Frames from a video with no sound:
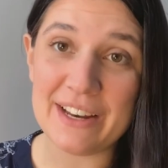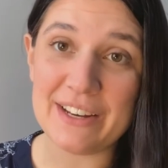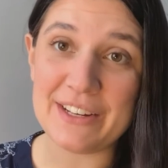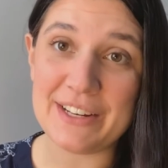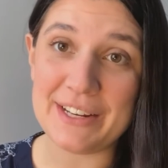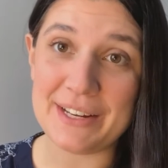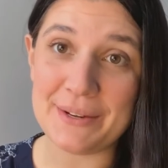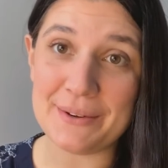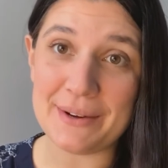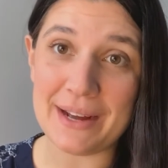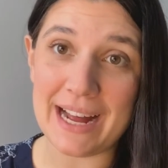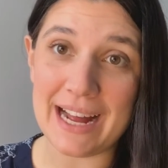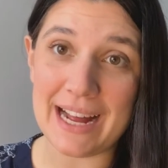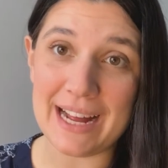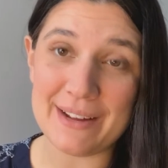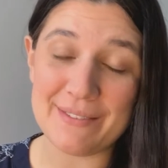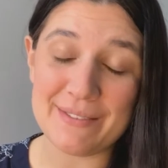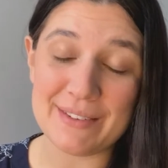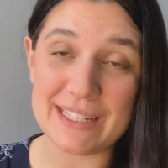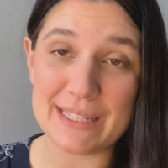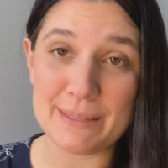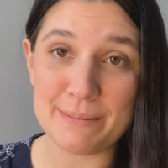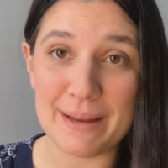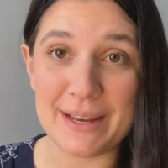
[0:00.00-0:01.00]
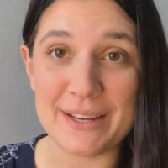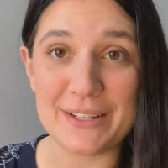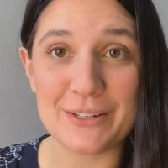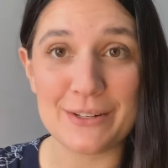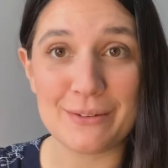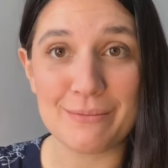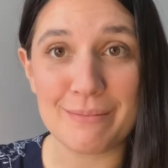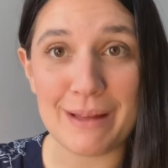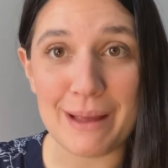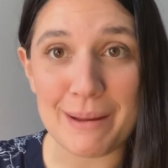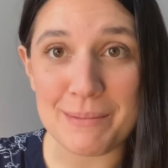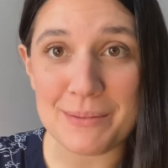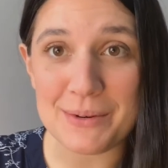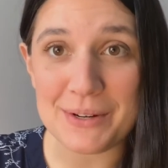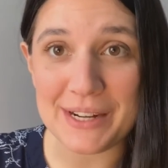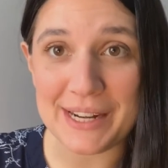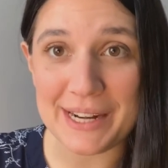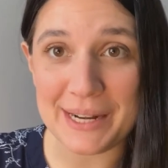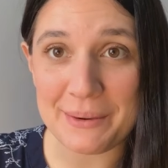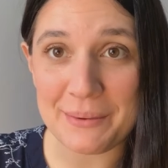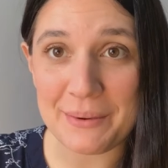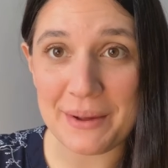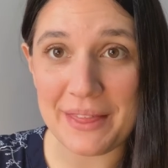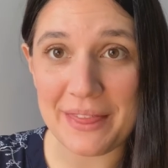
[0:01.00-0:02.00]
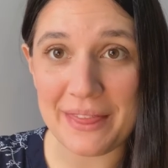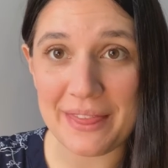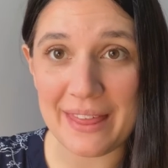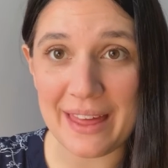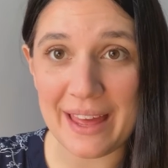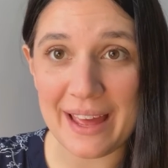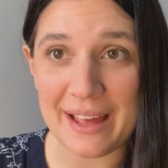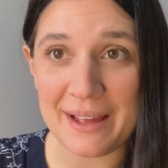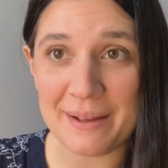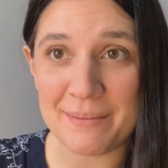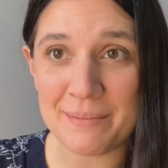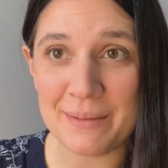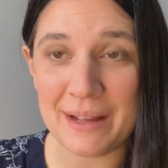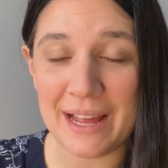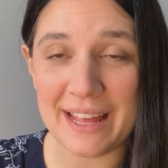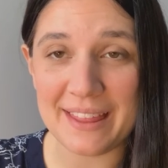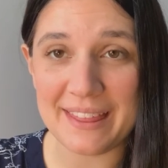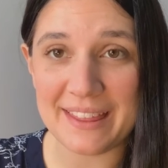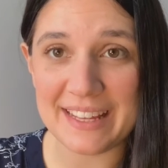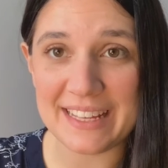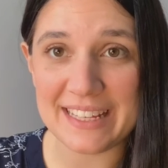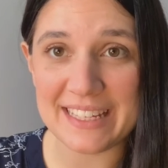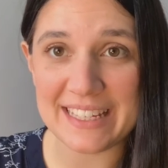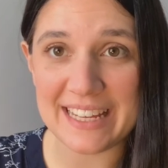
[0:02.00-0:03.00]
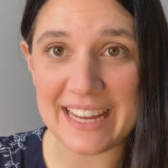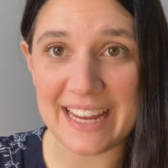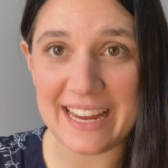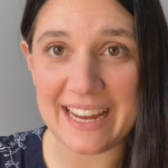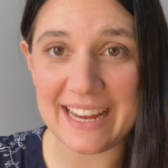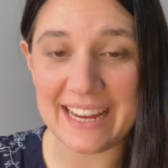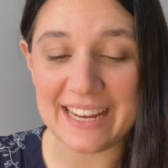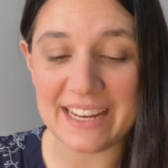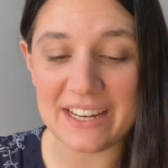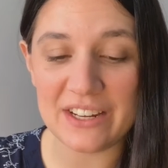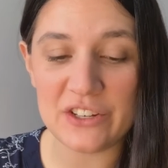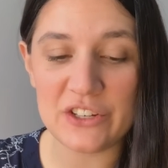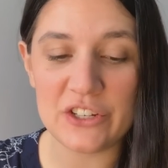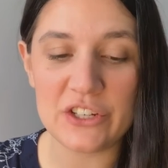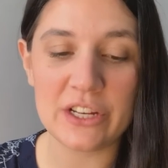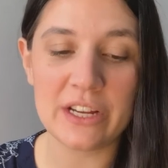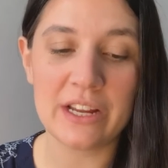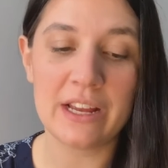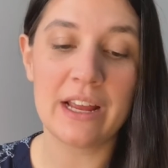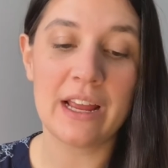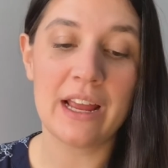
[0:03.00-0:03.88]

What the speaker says: Do you have a special memory with them at this age?